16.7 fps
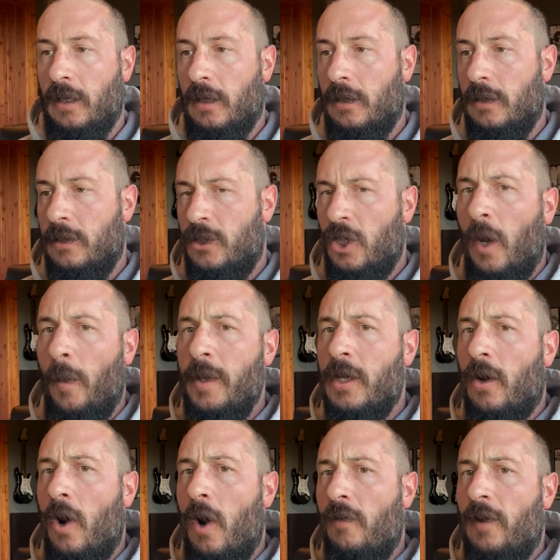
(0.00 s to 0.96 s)
They, show me
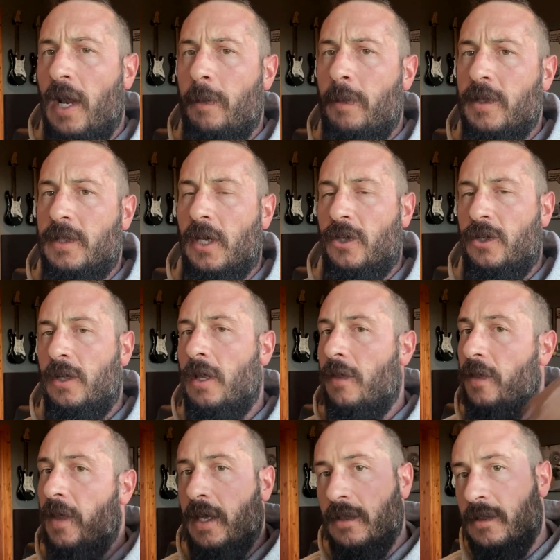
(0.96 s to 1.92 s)
your overhead position,
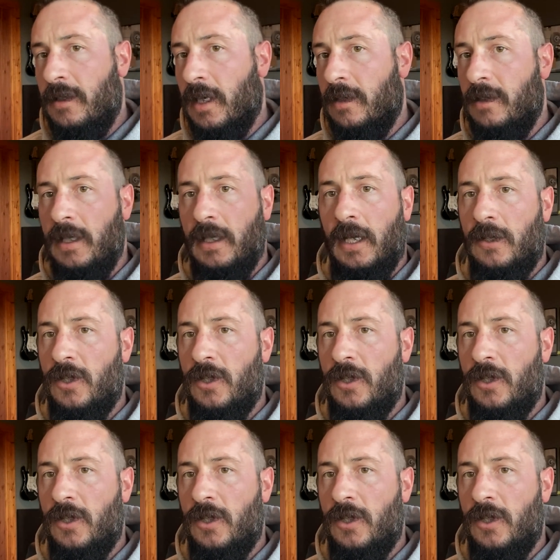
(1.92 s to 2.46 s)
and that thing's sixteen